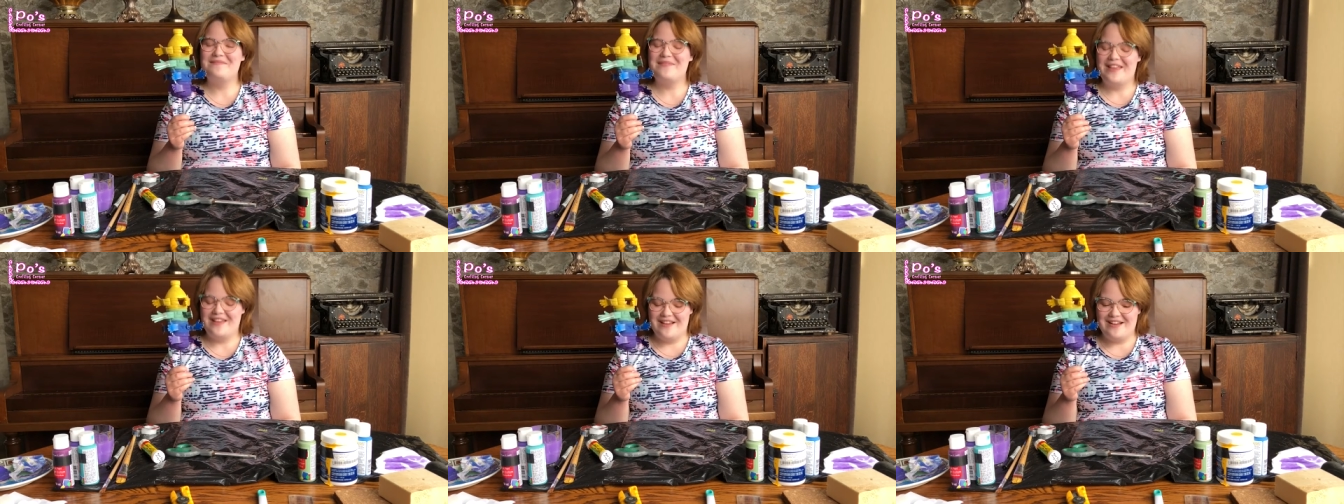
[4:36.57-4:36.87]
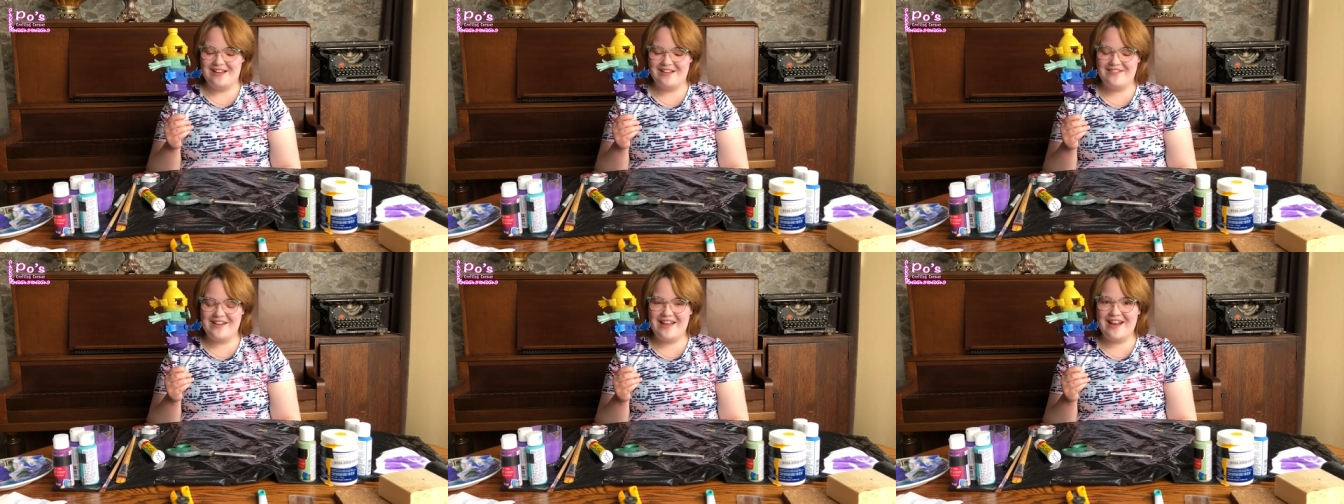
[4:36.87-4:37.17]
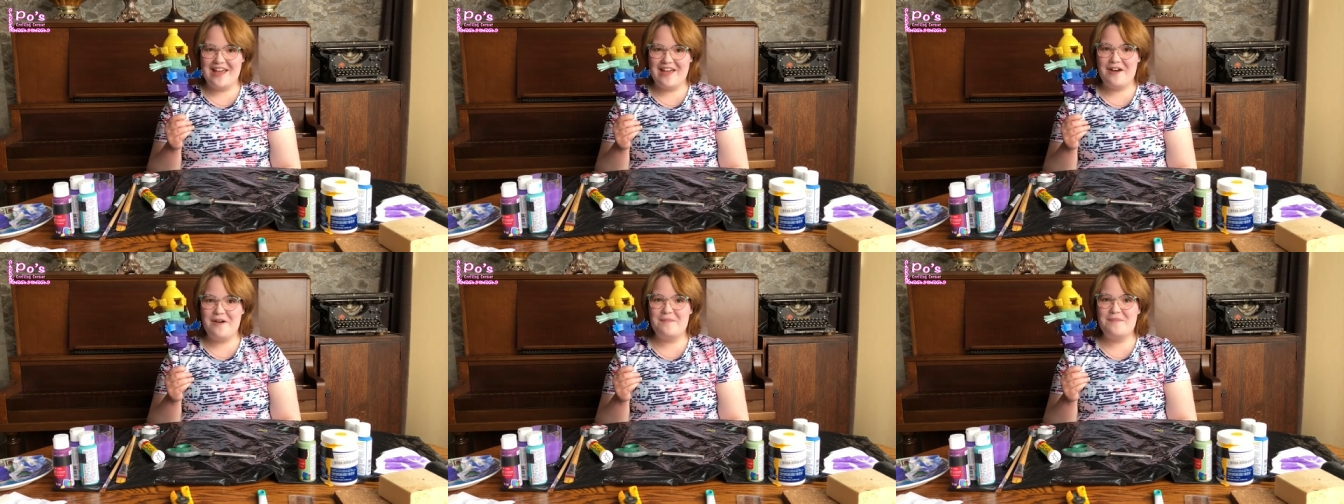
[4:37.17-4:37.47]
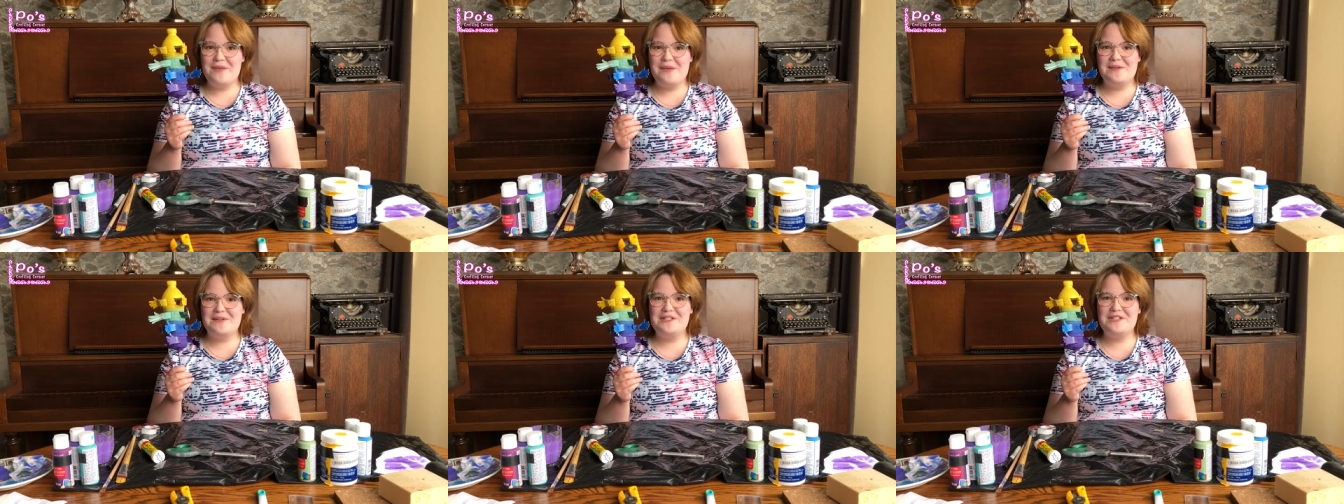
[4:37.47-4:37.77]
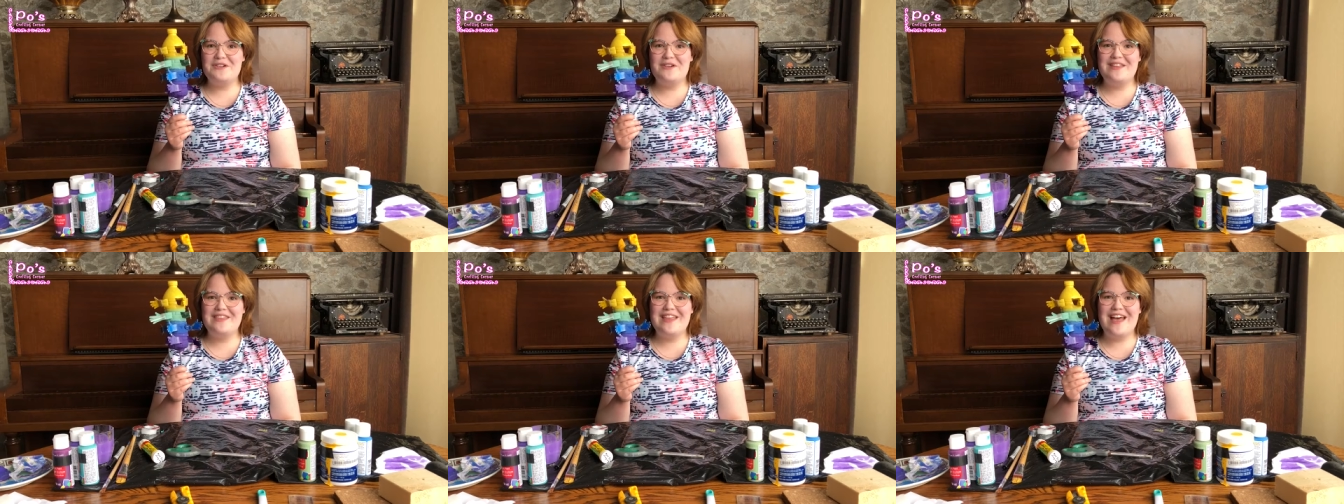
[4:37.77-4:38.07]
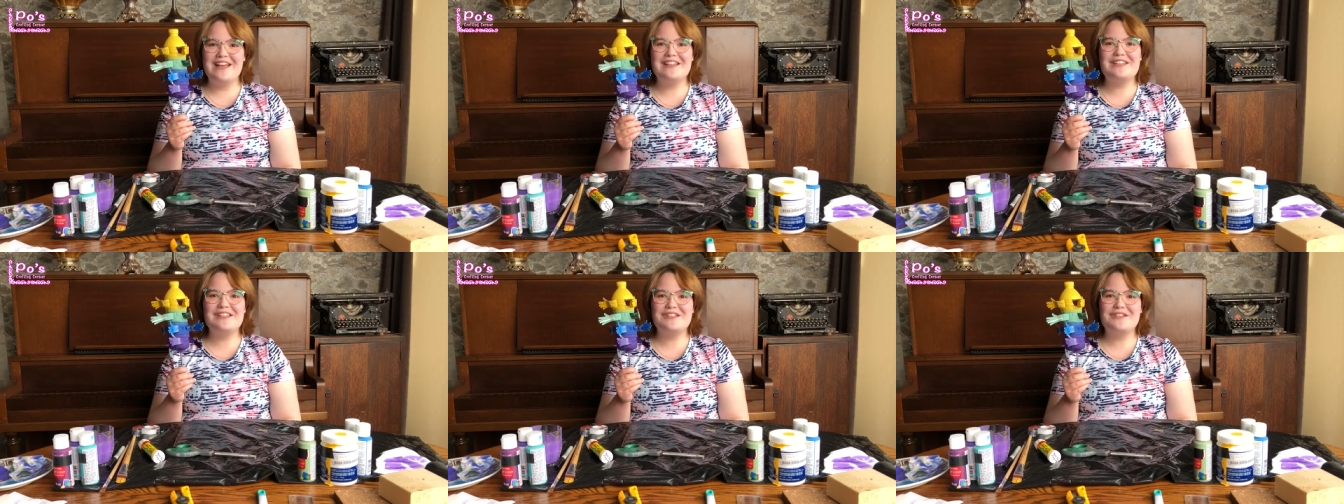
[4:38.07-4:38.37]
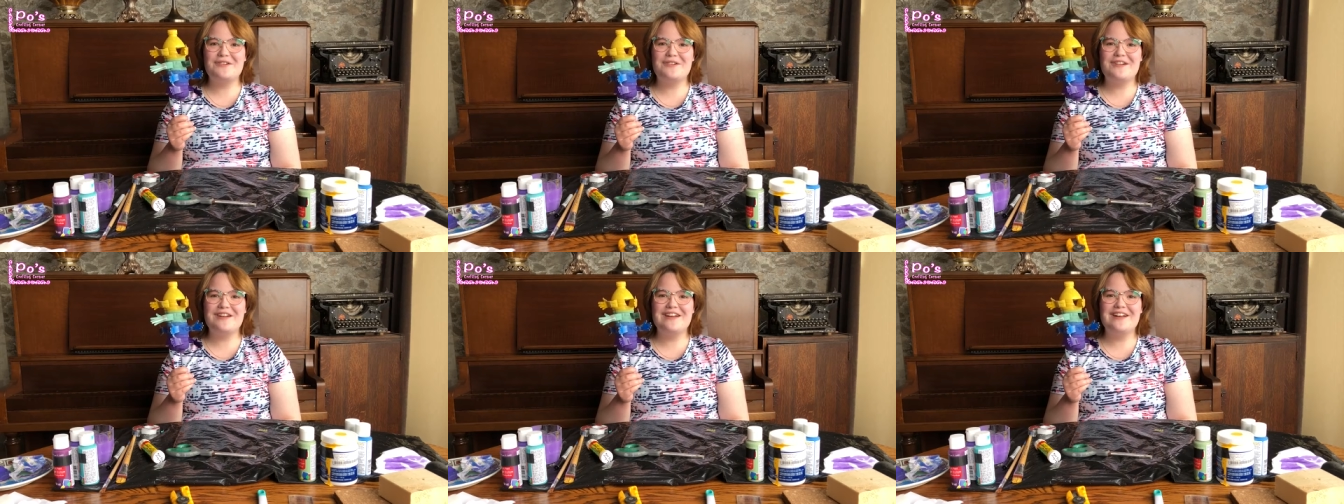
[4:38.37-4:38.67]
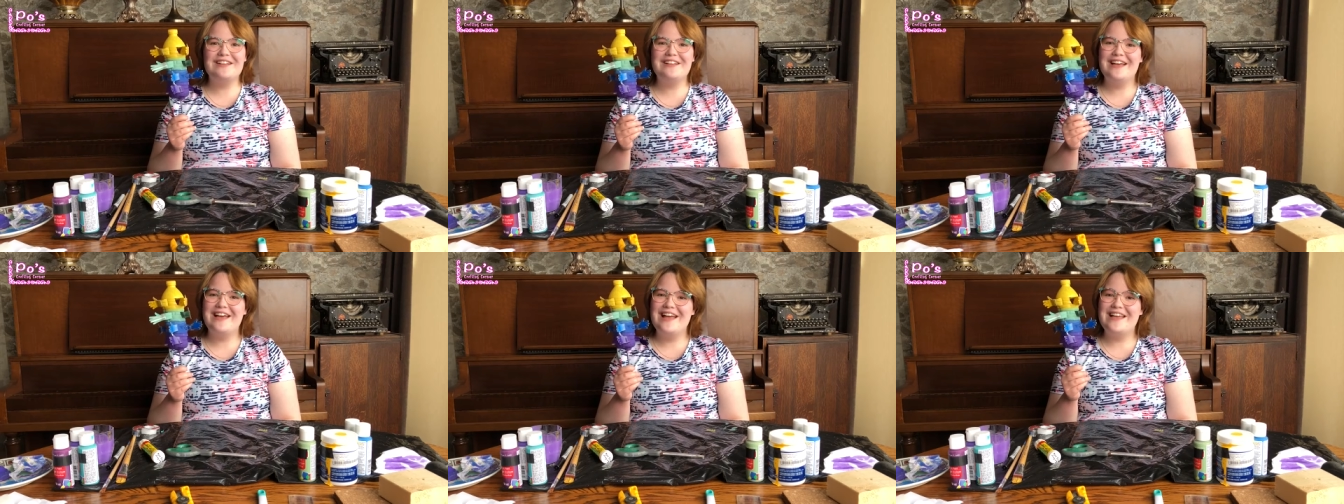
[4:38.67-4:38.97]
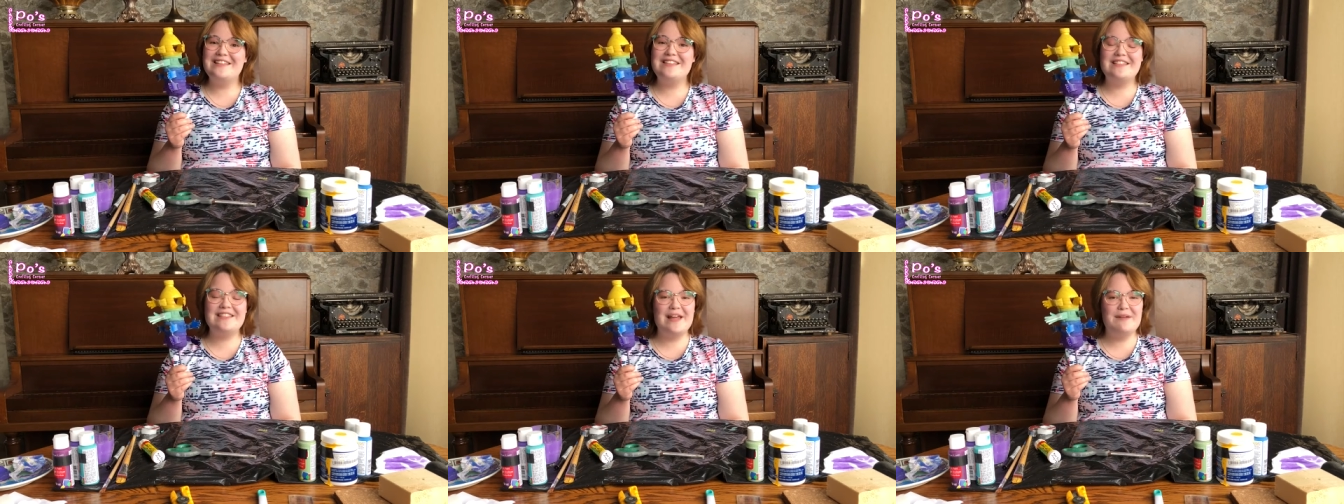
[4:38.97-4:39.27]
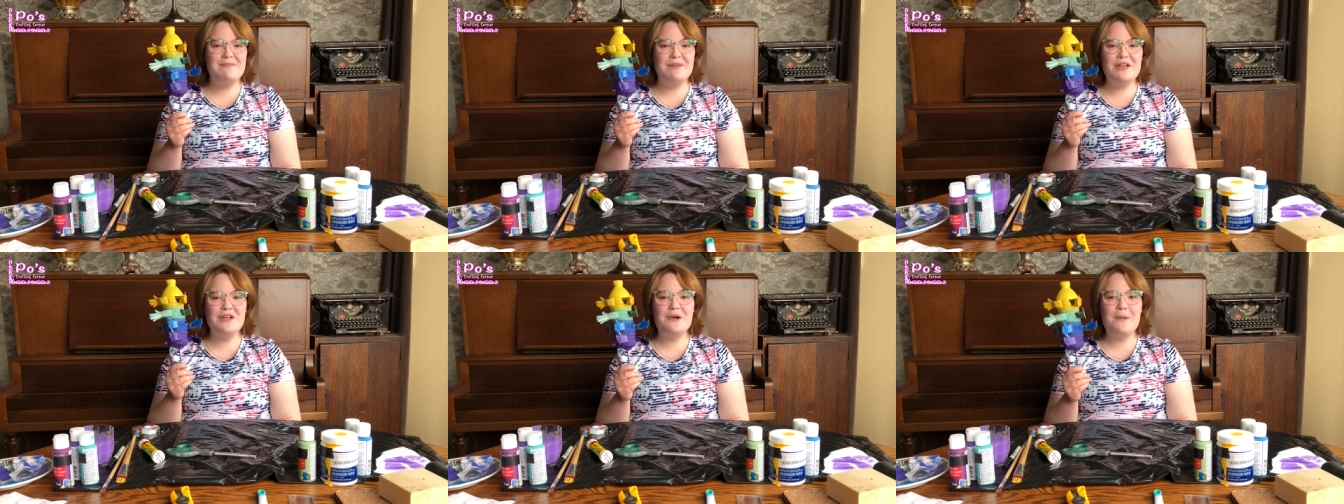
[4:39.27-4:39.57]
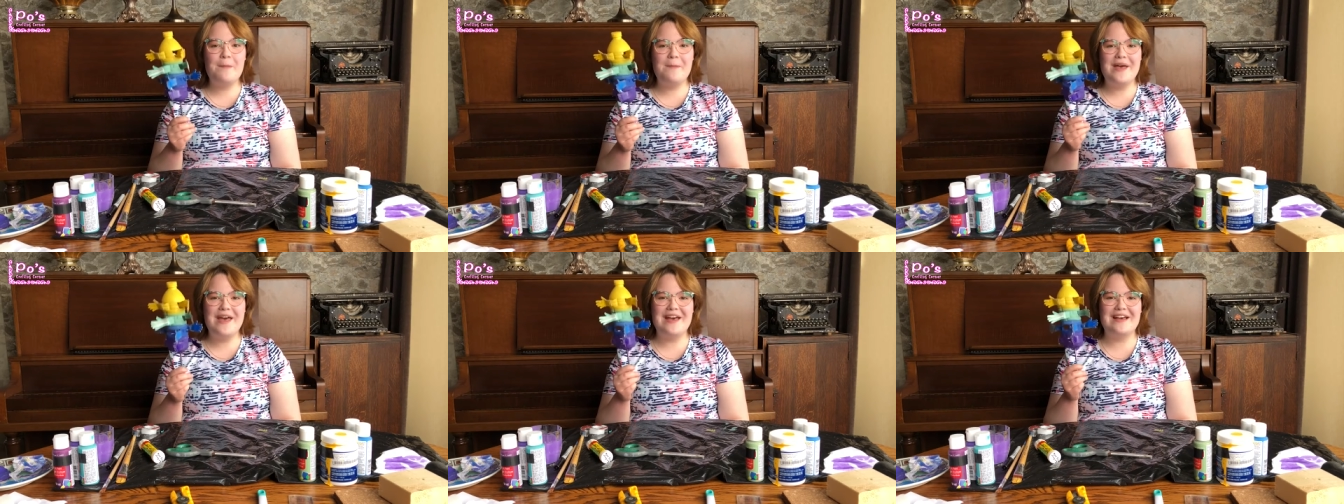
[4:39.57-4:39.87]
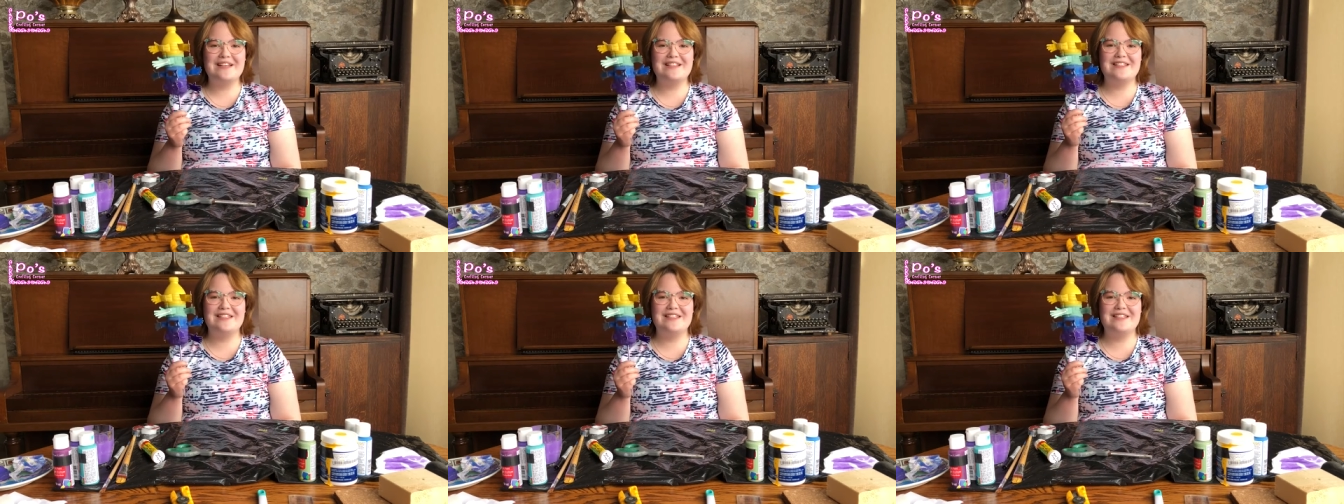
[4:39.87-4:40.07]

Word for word: All right, I hope you enjoyed that tutorial and send me your pics.